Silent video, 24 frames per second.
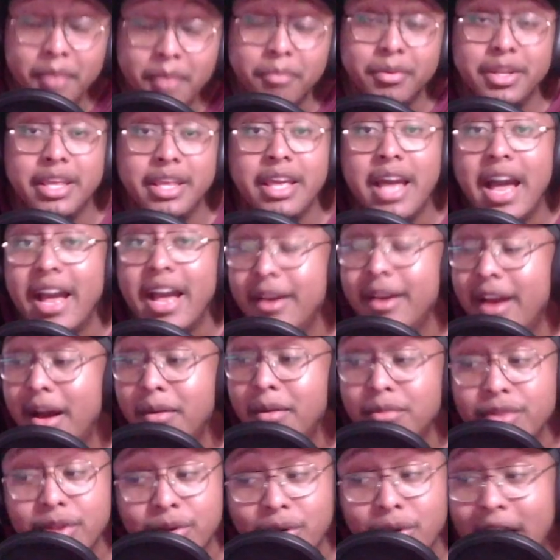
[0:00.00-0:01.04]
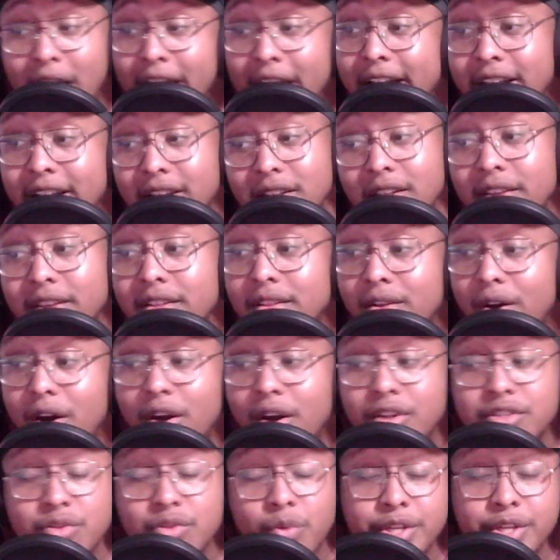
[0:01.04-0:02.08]
But he, I, I don't know. I got to look at the
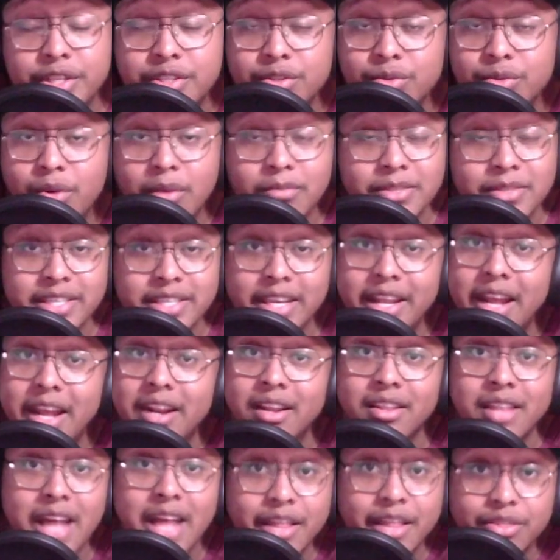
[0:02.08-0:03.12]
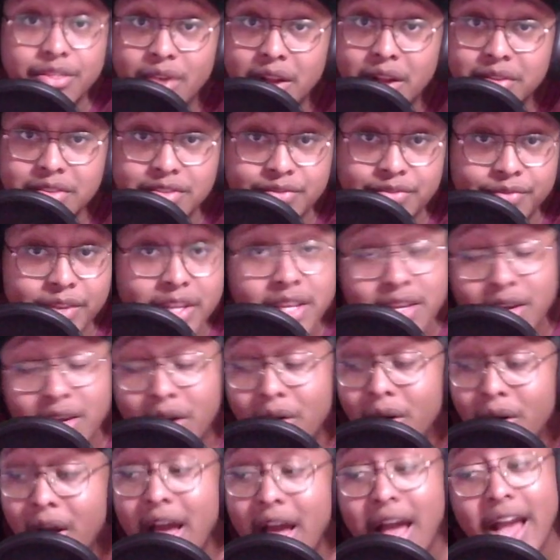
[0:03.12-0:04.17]
all 22. I'm going to say that a lot throughout this
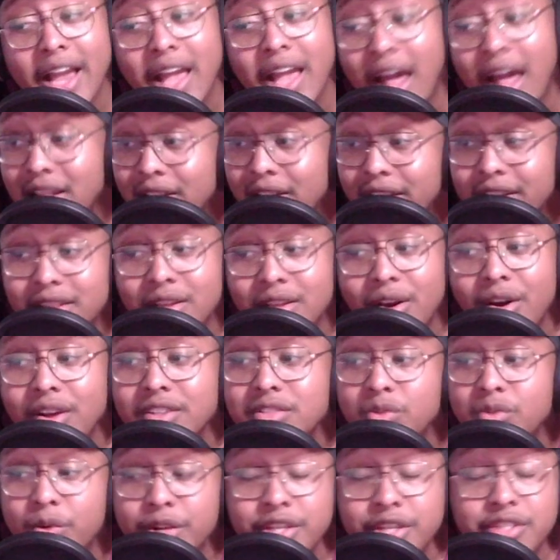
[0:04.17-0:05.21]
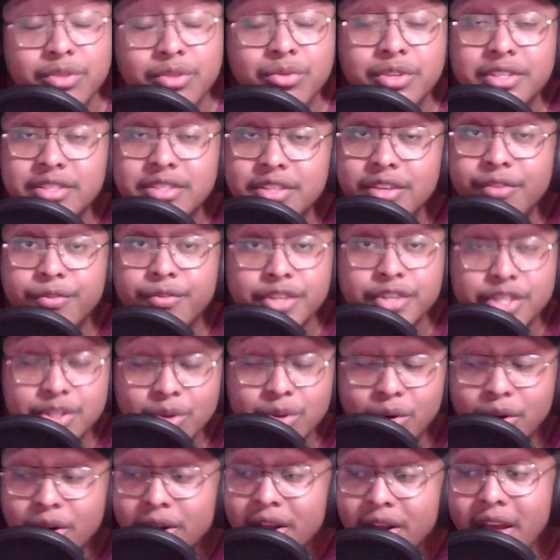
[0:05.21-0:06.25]
video. I got to look at the all 22 to see for
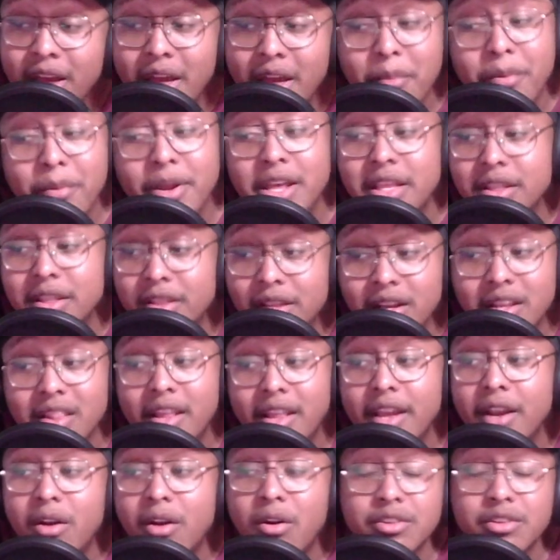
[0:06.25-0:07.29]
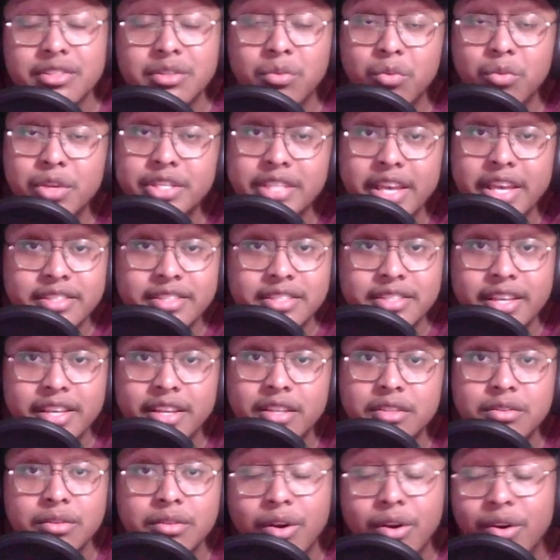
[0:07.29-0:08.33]
sure. But it looked like Carson Wentz
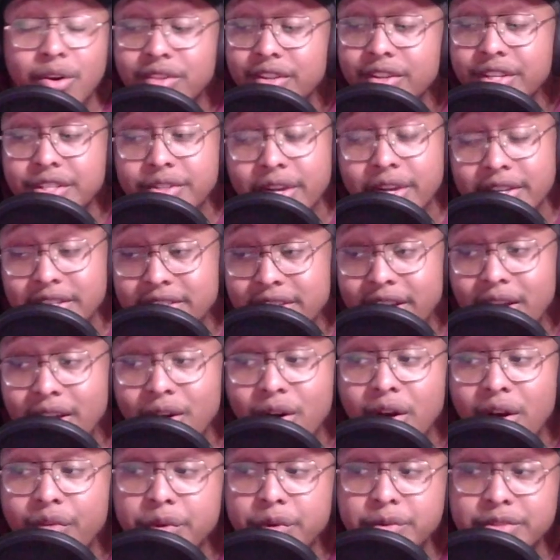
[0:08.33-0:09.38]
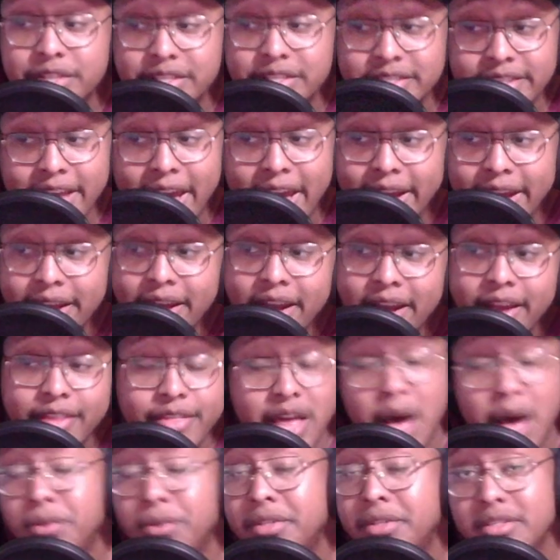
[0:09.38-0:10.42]
hesitated too long. Then he tried to take off. It was a sack.
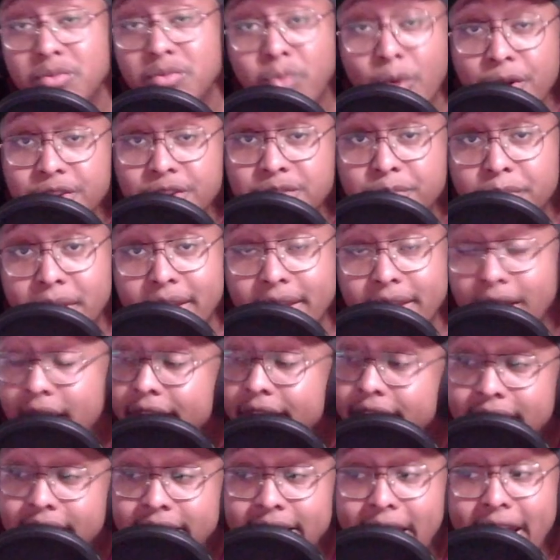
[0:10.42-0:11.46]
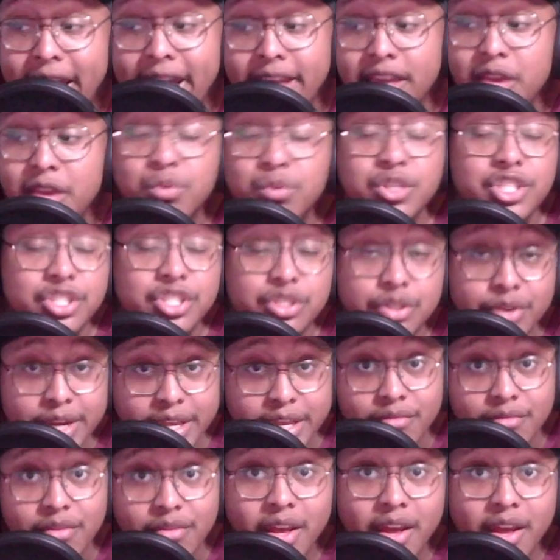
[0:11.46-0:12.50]
That was his worst play. Other than that, he was straight.